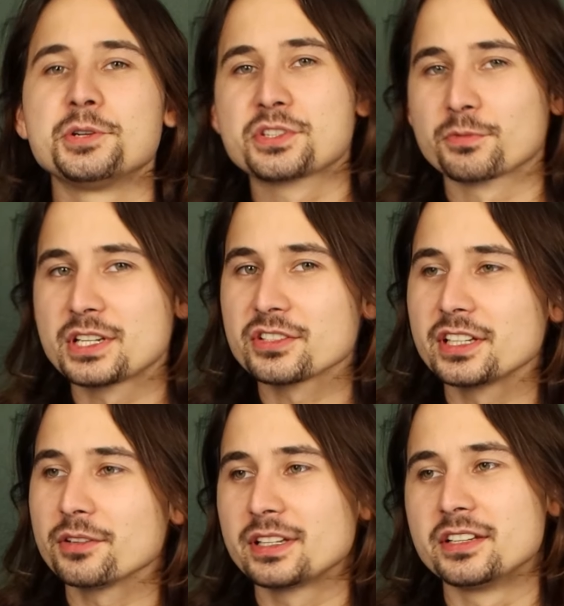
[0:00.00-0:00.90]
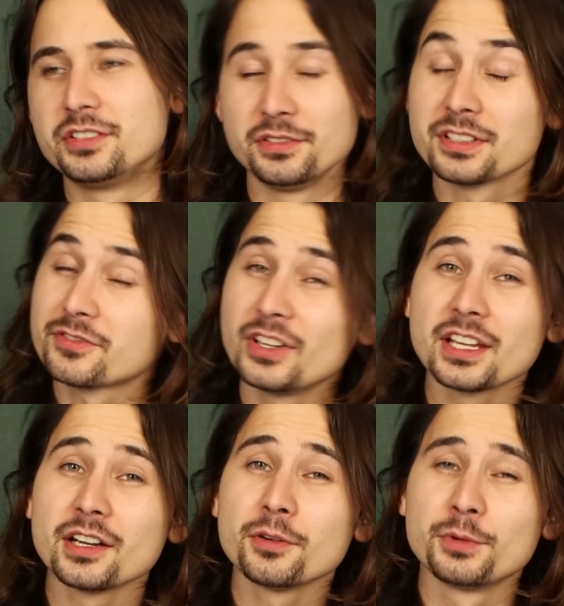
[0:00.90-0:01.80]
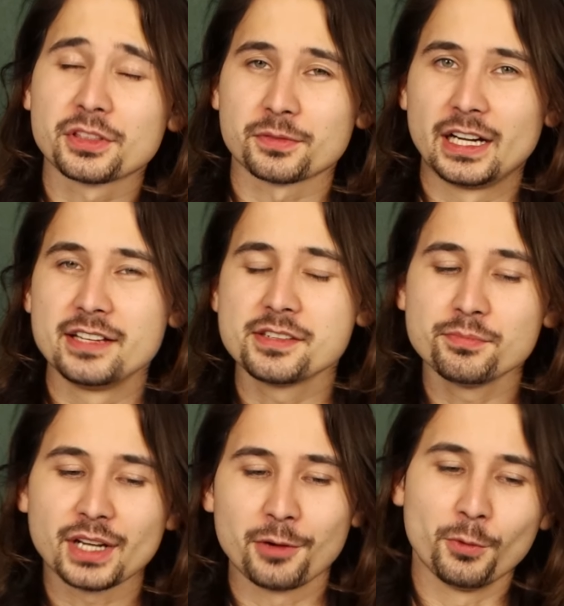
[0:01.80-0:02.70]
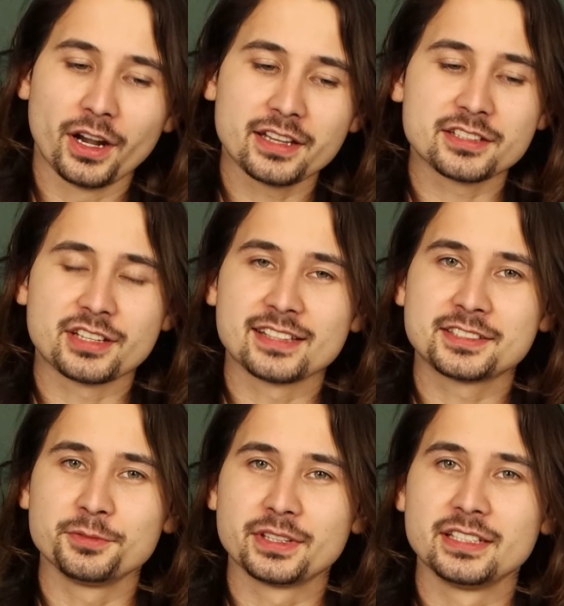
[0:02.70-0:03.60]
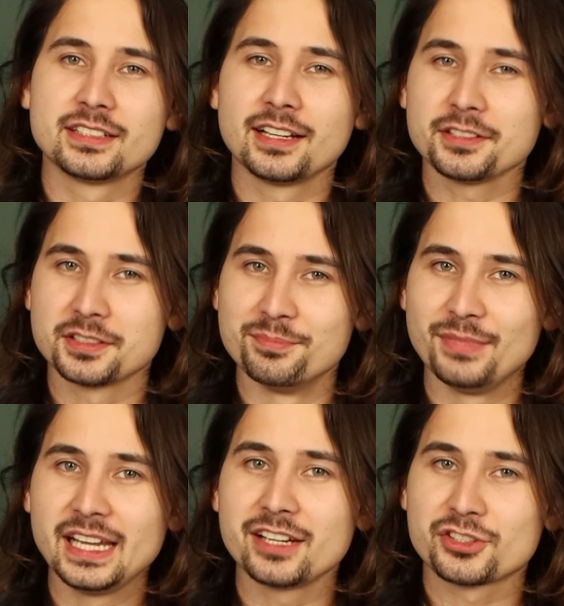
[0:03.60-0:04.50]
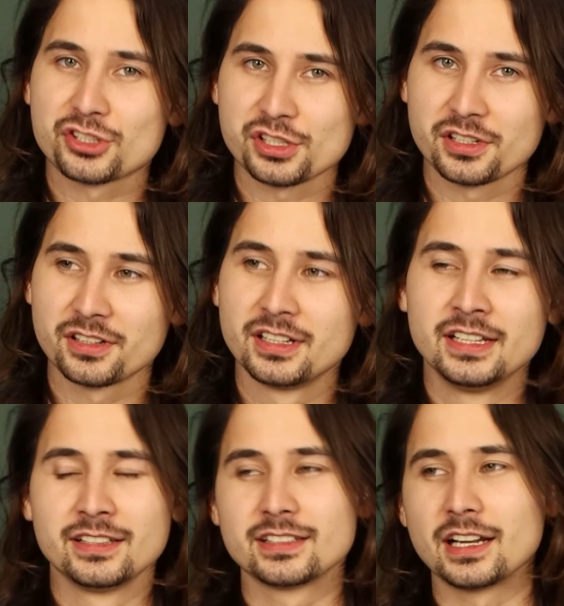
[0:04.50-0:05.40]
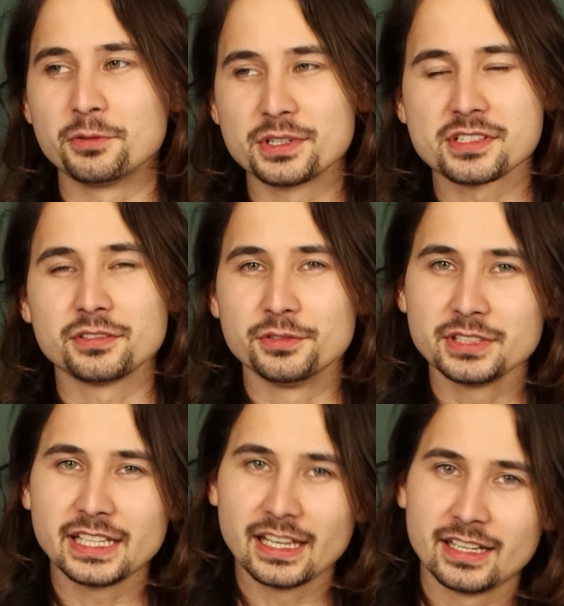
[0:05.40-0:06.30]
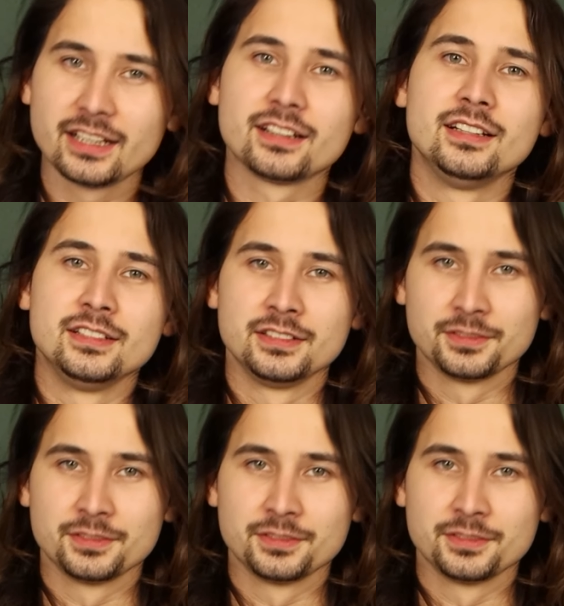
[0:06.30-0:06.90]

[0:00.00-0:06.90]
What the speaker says: I was originally going to do this video with Ryzen, but I wanted to test it with Intel to make sure that I wasn't only getting